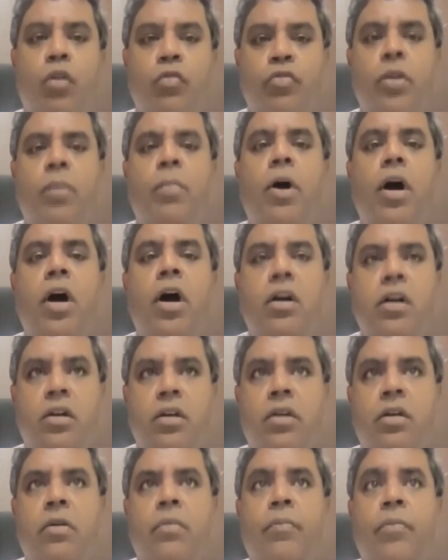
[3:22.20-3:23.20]
off the mark.
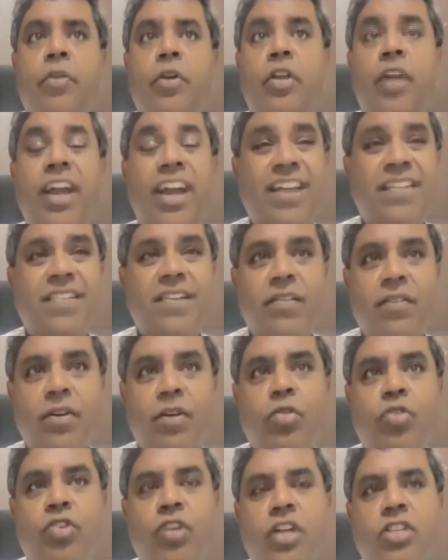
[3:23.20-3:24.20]
The ASLV
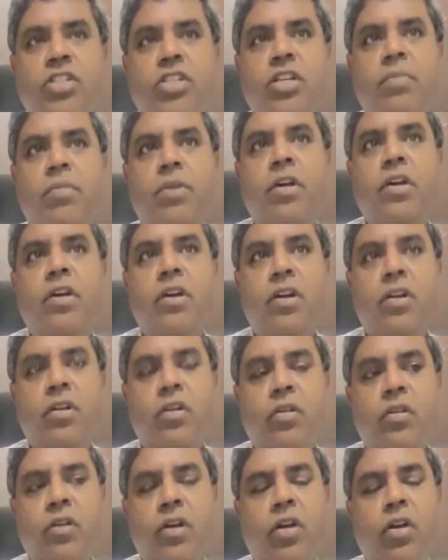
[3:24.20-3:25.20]
used to actually be a,
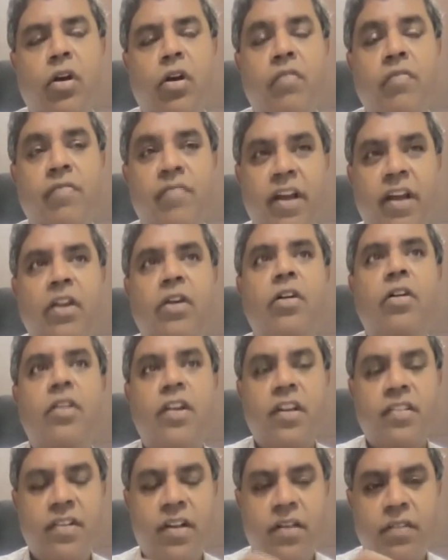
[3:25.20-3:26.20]
a lot of failure.
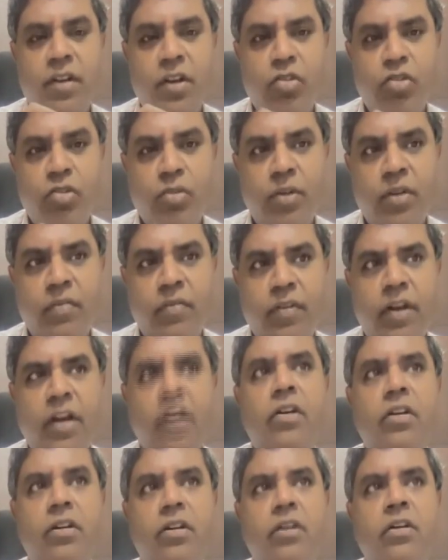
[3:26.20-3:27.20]
SLV used to be a
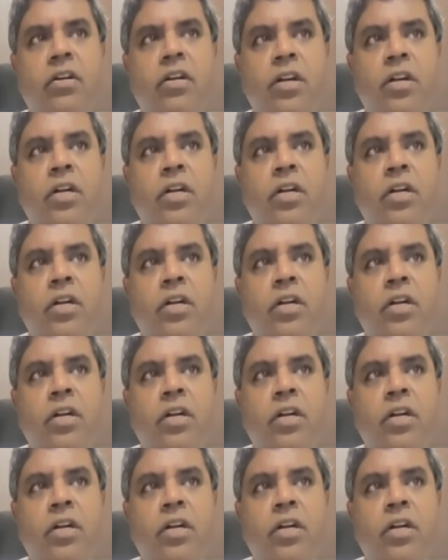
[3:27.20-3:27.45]
failure.